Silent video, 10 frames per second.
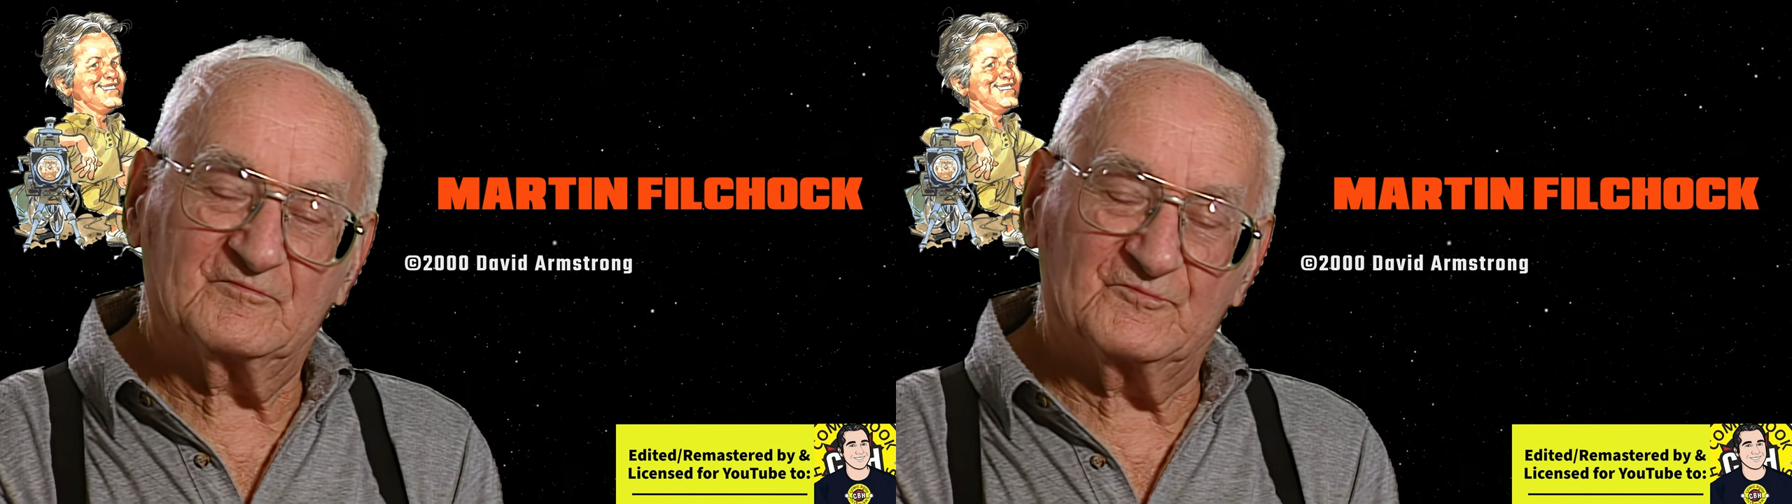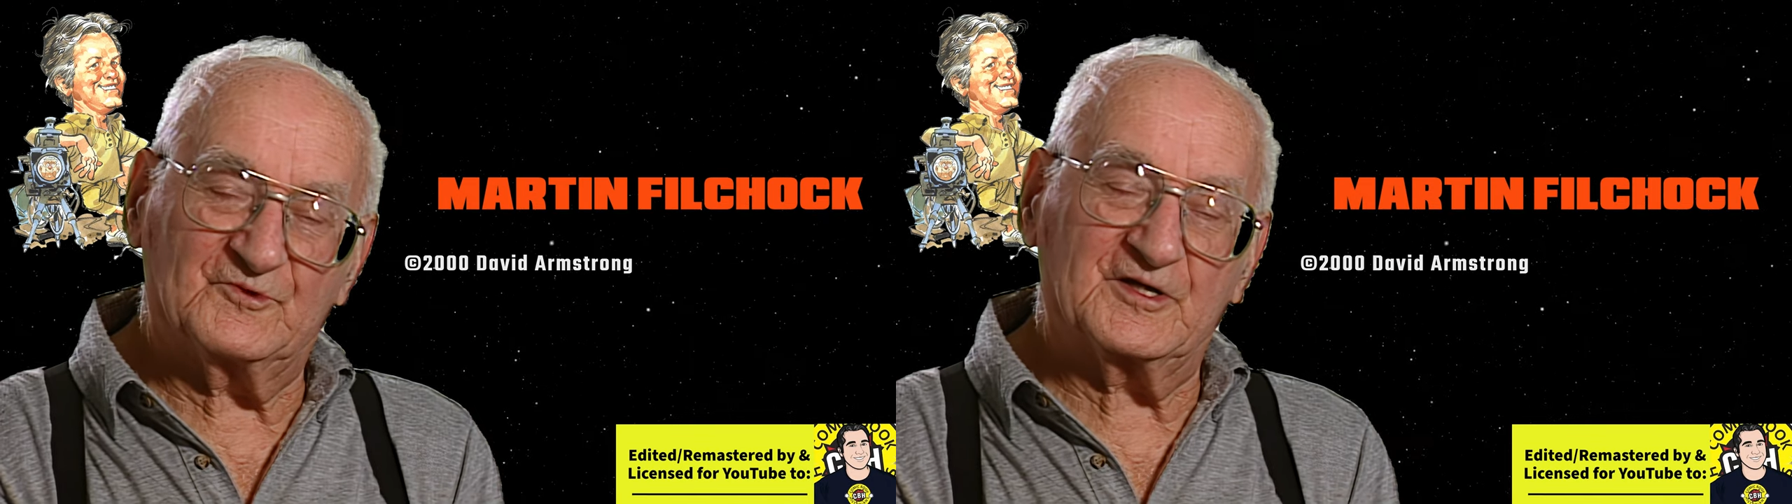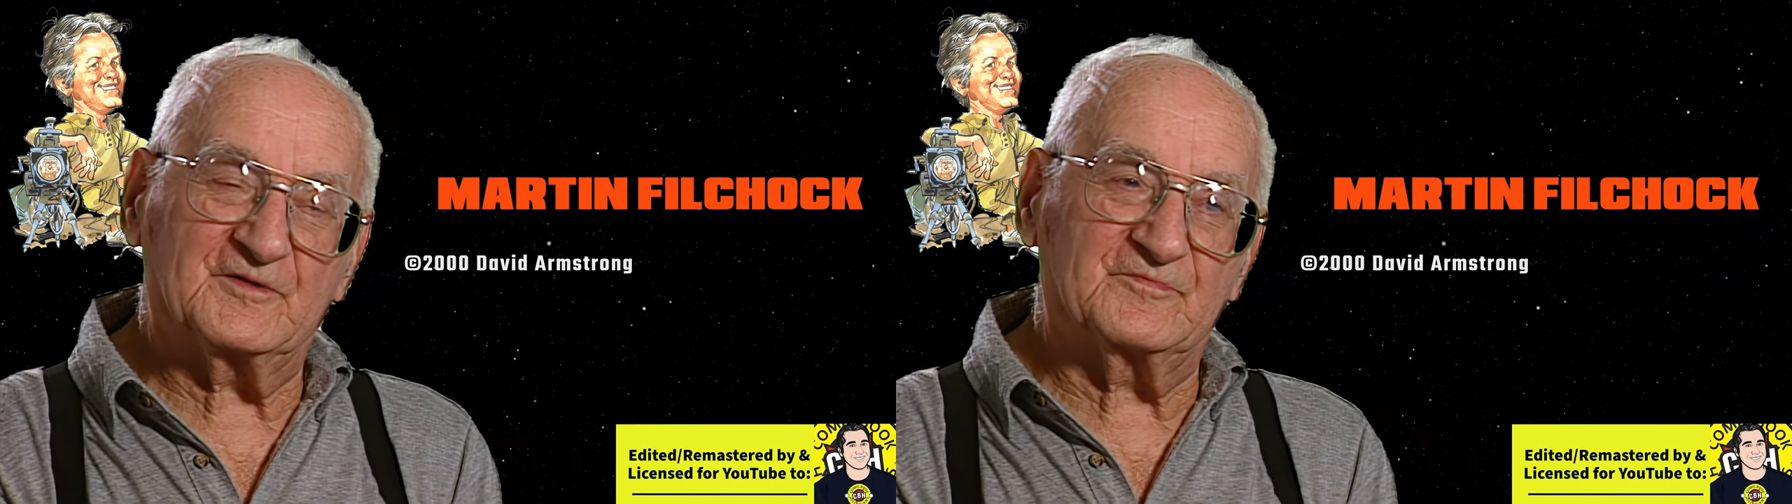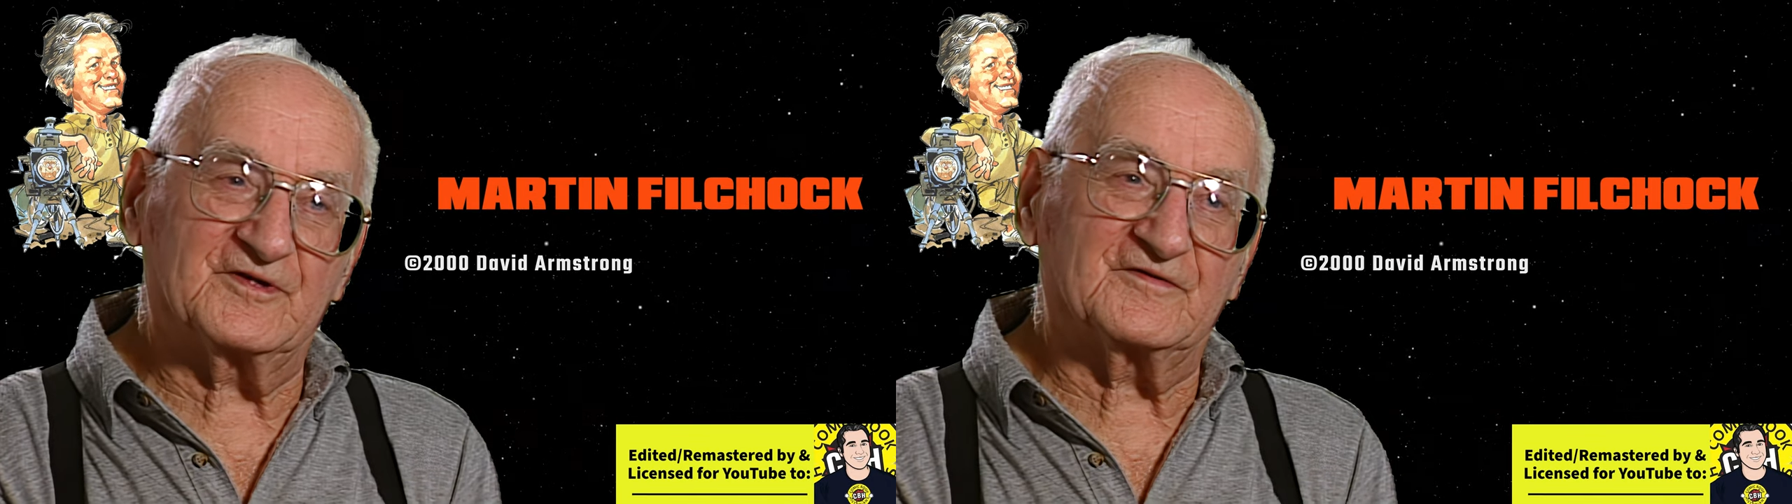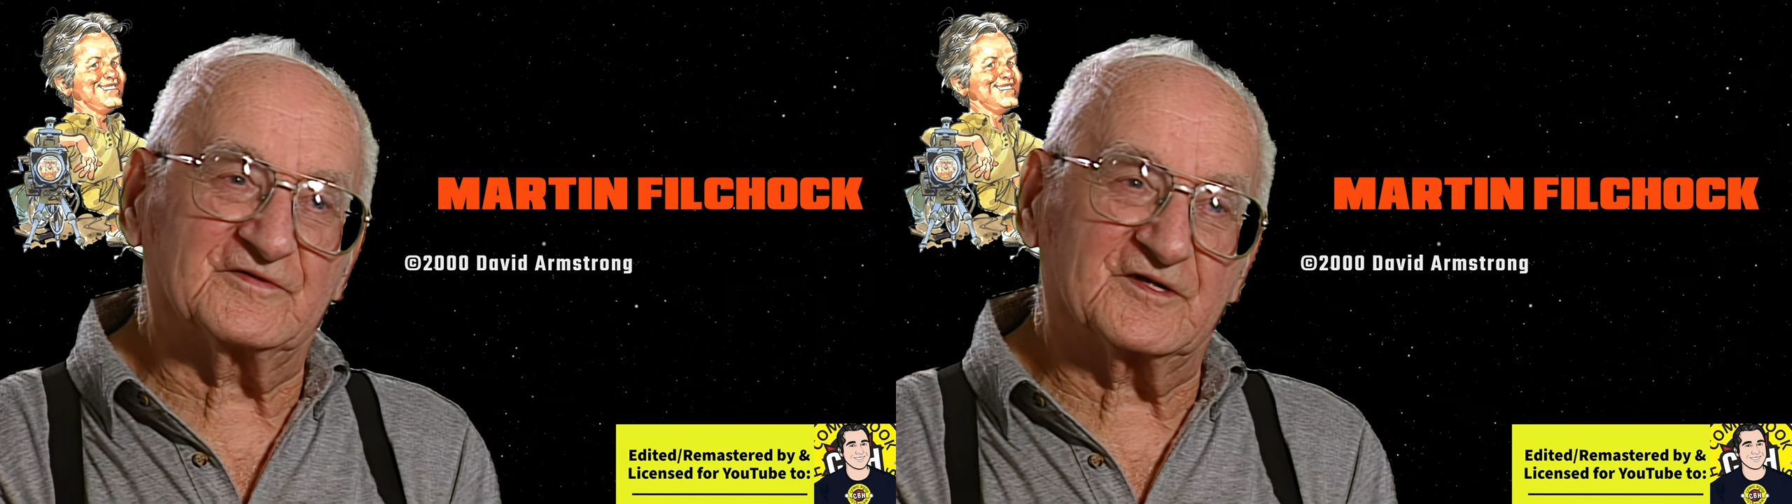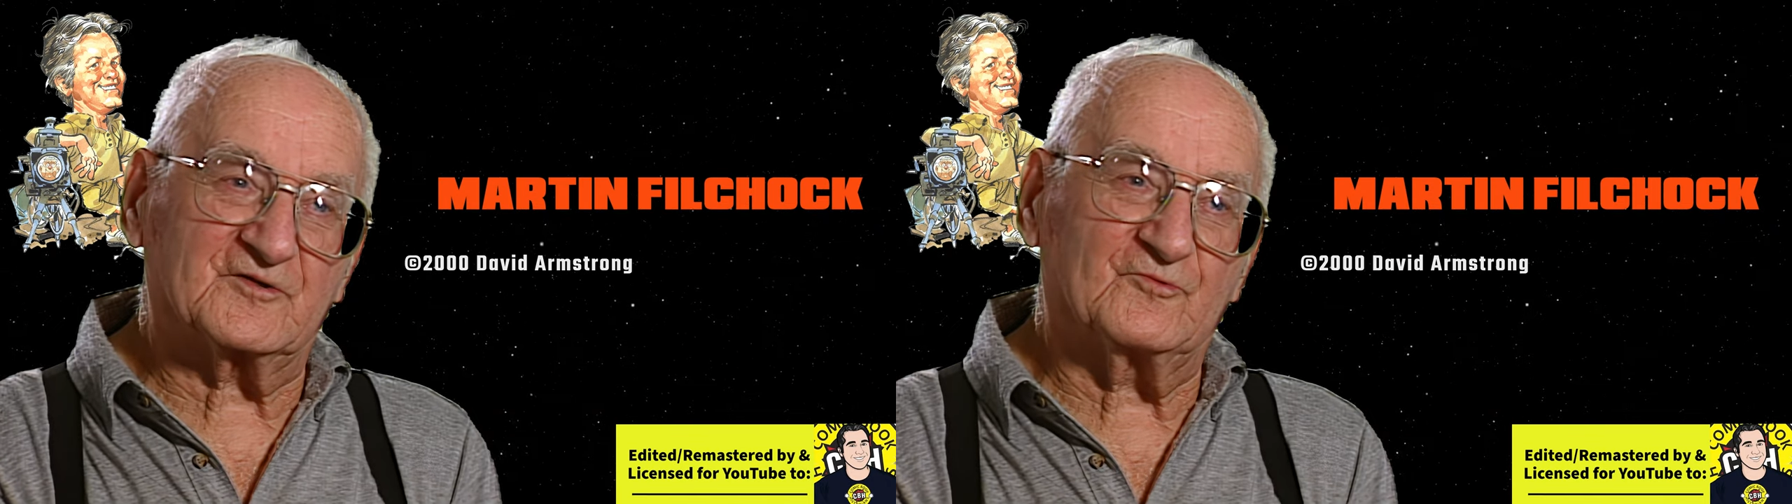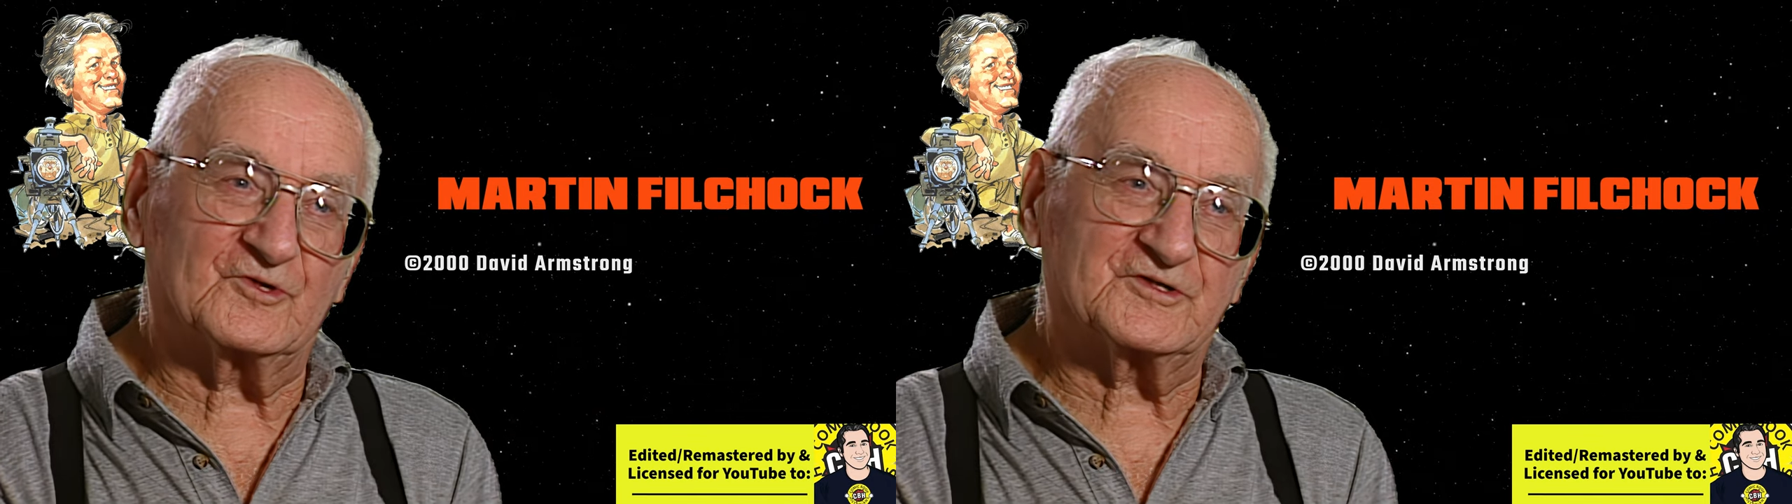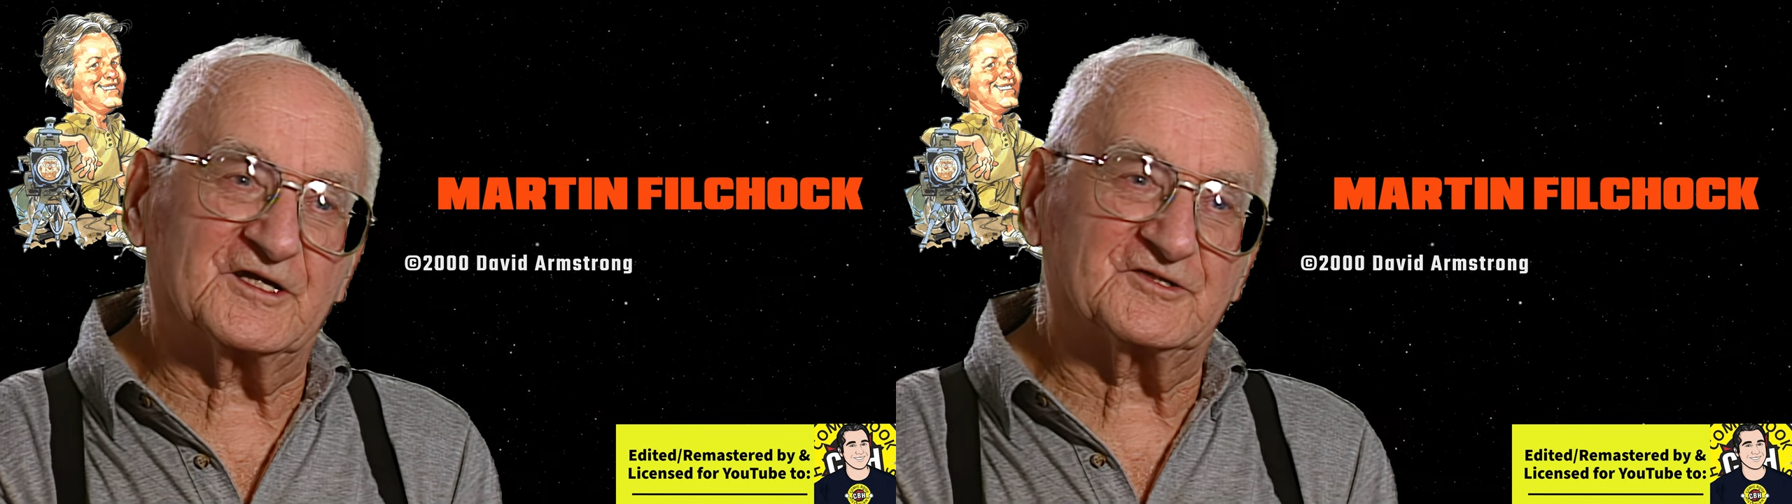really believes that a
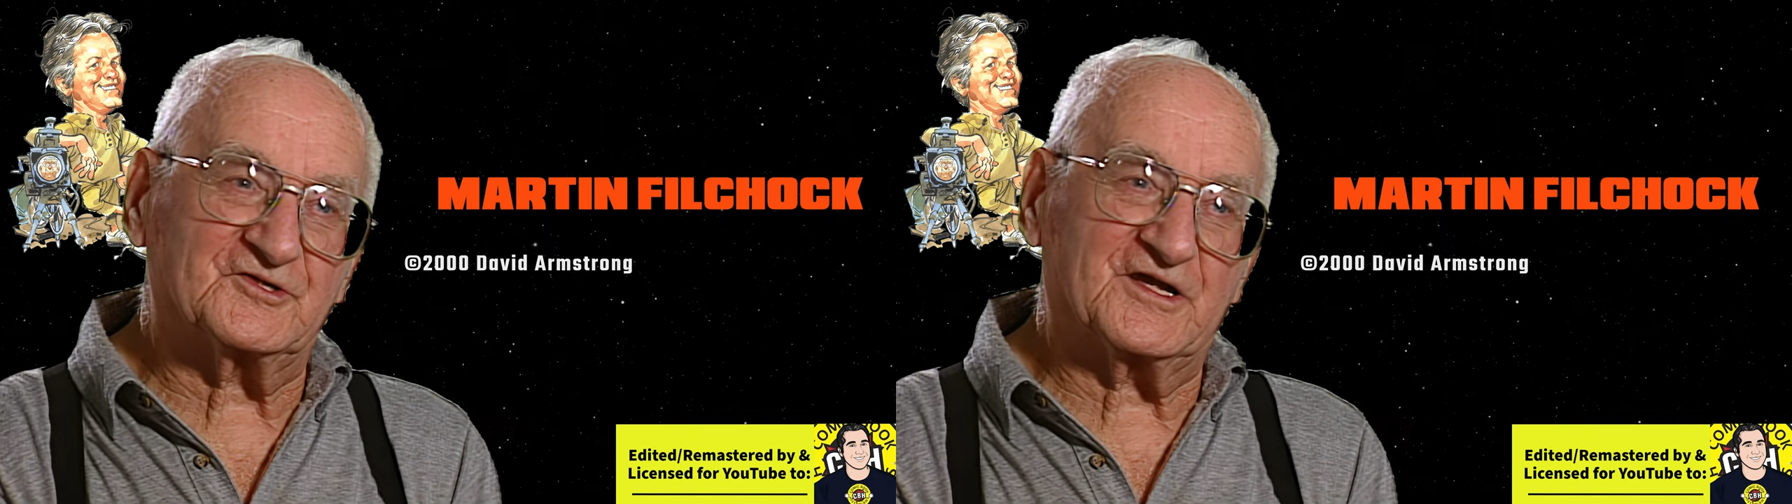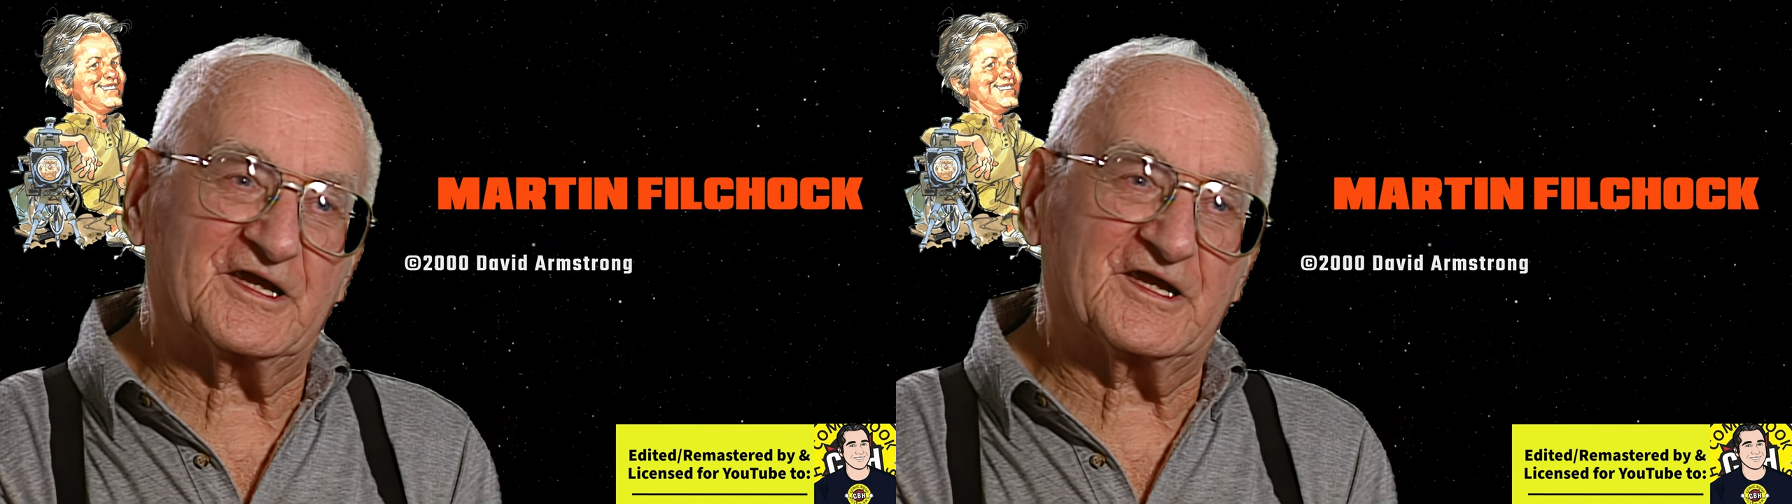quartet should